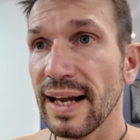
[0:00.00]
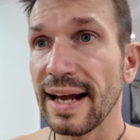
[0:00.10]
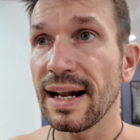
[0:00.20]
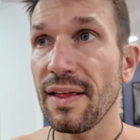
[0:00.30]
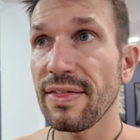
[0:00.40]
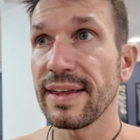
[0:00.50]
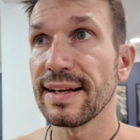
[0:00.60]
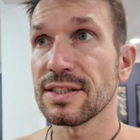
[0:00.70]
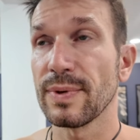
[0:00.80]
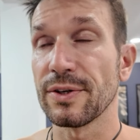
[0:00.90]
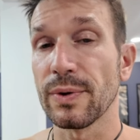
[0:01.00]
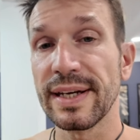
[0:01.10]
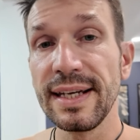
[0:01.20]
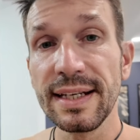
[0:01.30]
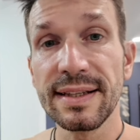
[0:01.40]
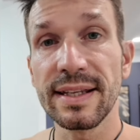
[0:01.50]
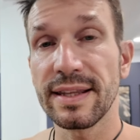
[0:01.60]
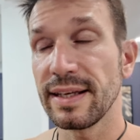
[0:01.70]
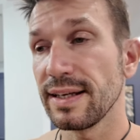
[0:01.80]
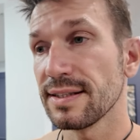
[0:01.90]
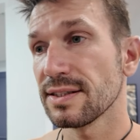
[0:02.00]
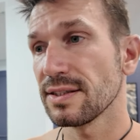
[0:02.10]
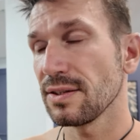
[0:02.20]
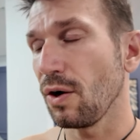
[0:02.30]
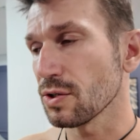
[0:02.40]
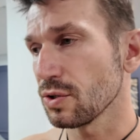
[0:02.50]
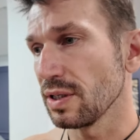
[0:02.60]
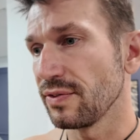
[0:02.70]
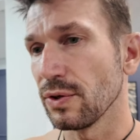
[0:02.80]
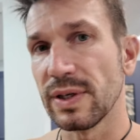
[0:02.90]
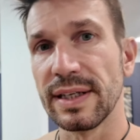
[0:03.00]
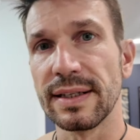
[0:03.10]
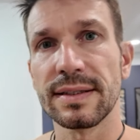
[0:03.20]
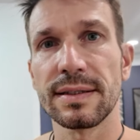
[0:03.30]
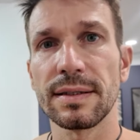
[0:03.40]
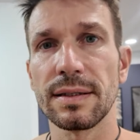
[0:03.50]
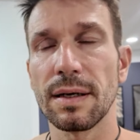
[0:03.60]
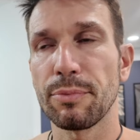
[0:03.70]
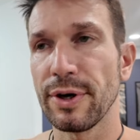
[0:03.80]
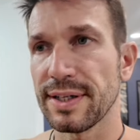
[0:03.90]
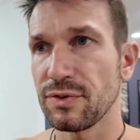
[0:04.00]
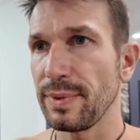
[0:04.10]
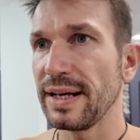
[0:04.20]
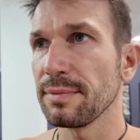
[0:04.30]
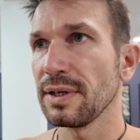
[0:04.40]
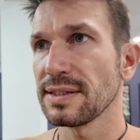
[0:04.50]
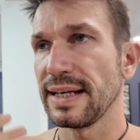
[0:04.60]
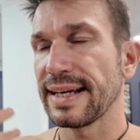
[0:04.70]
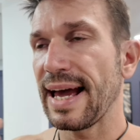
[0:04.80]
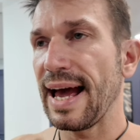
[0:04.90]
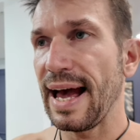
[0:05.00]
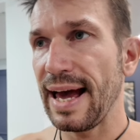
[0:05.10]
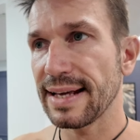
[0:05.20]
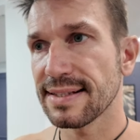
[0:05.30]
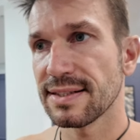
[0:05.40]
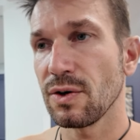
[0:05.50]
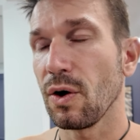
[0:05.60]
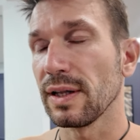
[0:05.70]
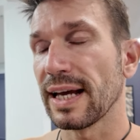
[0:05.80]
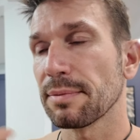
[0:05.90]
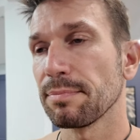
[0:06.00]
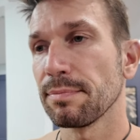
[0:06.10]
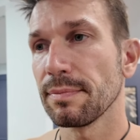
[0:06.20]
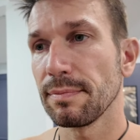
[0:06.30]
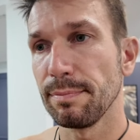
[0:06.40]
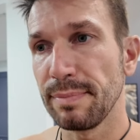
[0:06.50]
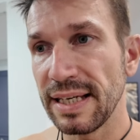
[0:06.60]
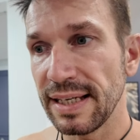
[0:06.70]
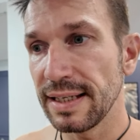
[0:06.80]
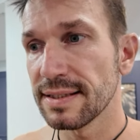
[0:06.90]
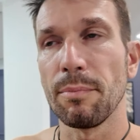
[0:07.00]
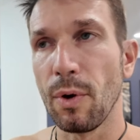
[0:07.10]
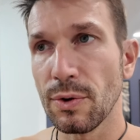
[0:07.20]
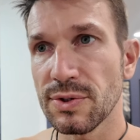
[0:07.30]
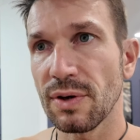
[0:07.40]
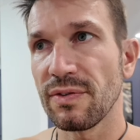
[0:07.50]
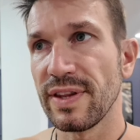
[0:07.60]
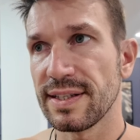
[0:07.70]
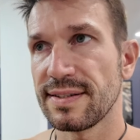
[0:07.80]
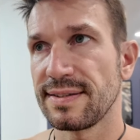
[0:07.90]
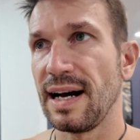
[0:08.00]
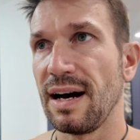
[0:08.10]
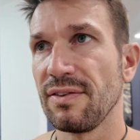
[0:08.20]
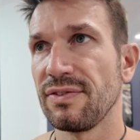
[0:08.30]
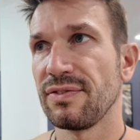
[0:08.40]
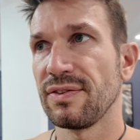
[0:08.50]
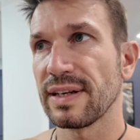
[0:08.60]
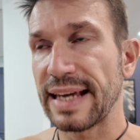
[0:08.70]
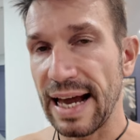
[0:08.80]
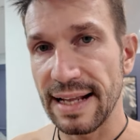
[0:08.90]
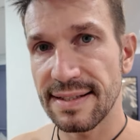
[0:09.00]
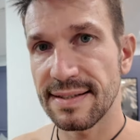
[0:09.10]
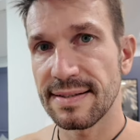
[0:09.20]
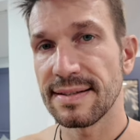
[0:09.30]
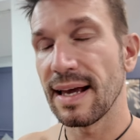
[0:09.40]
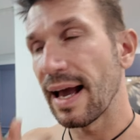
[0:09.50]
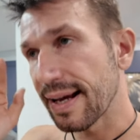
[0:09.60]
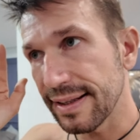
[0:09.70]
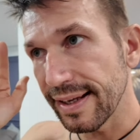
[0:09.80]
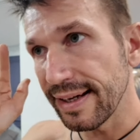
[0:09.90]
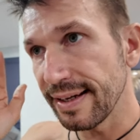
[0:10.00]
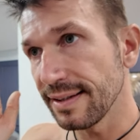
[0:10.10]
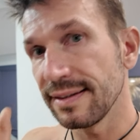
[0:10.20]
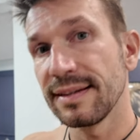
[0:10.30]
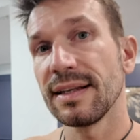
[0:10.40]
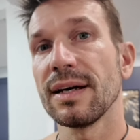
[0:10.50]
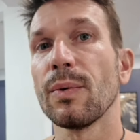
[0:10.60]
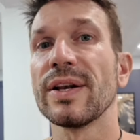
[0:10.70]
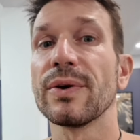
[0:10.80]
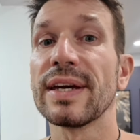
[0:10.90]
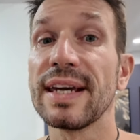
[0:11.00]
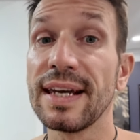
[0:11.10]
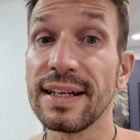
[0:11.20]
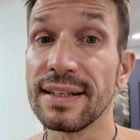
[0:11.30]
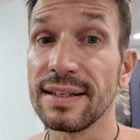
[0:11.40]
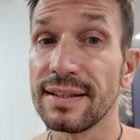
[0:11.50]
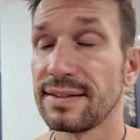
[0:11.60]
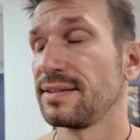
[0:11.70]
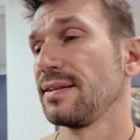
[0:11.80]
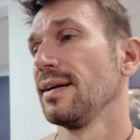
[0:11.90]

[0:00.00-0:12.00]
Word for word: and other things, when you heat the things, also if you eat products from animals like eggs or like meat, most of this stuff gets clean when you heat it,